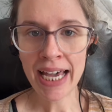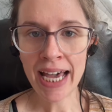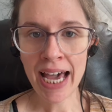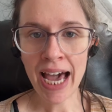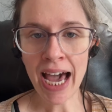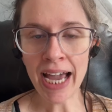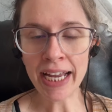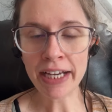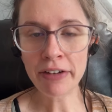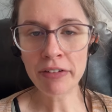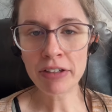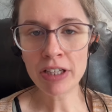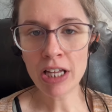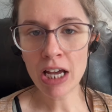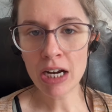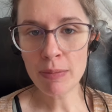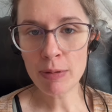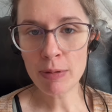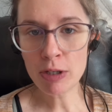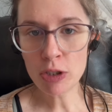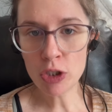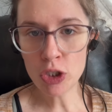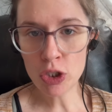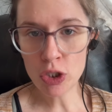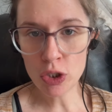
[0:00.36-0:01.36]
I hear a lot
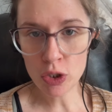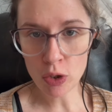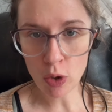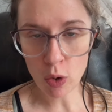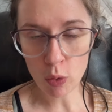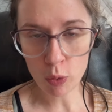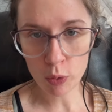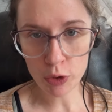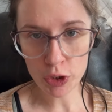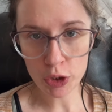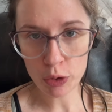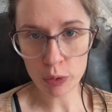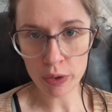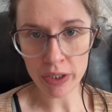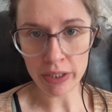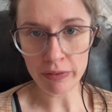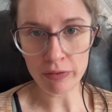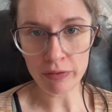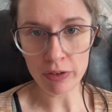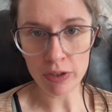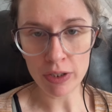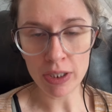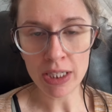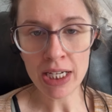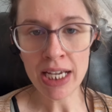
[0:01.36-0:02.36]
about soul
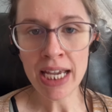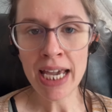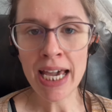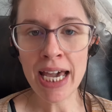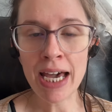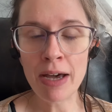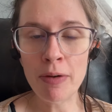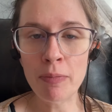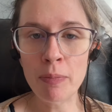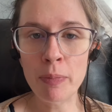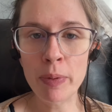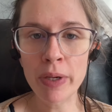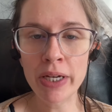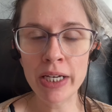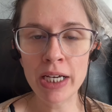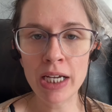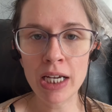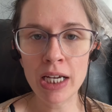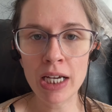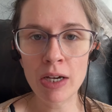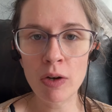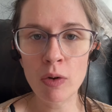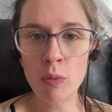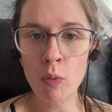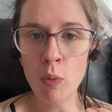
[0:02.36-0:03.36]
retrieval, but
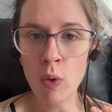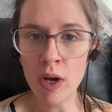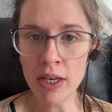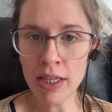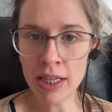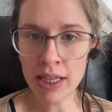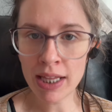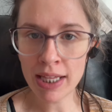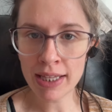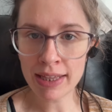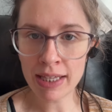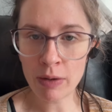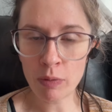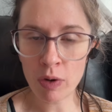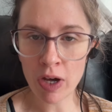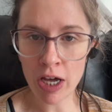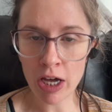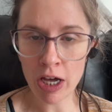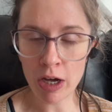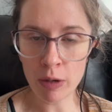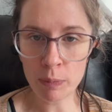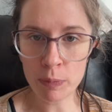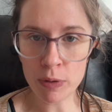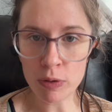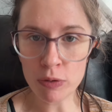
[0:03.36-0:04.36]
one thing that will
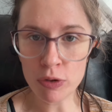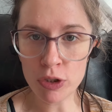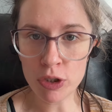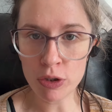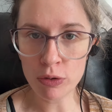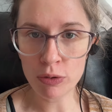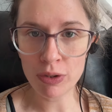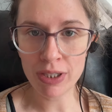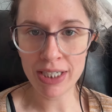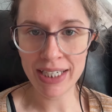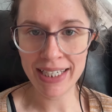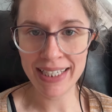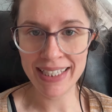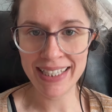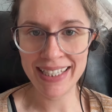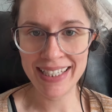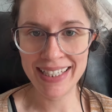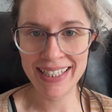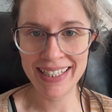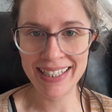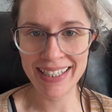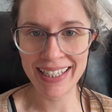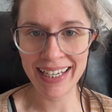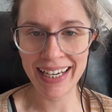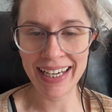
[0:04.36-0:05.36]
help you do
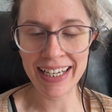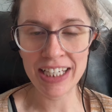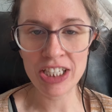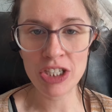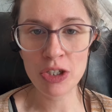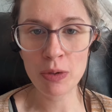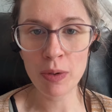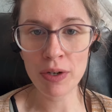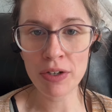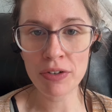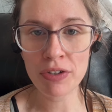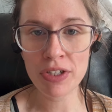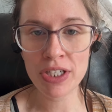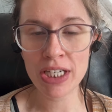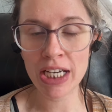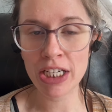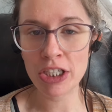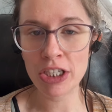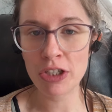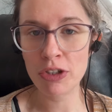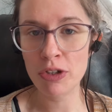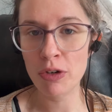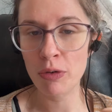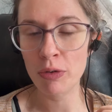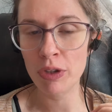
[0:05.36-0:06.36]
this is to understand
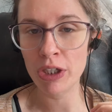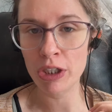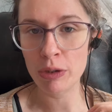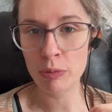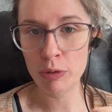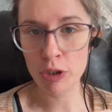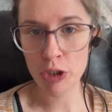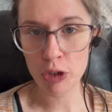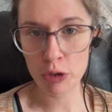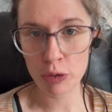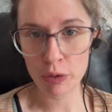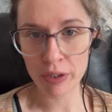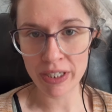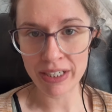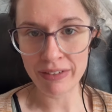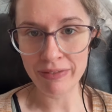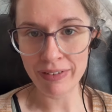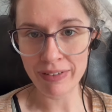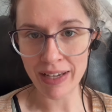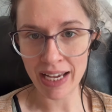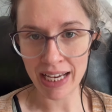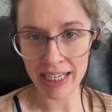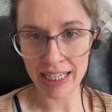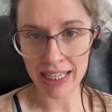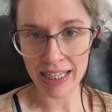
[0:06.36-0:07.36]
you don't need to retrieve
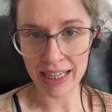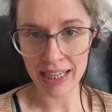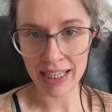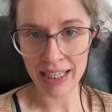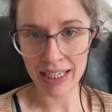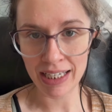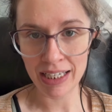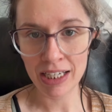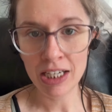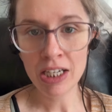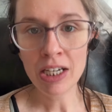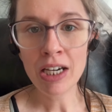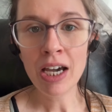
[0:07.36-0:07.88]
anything.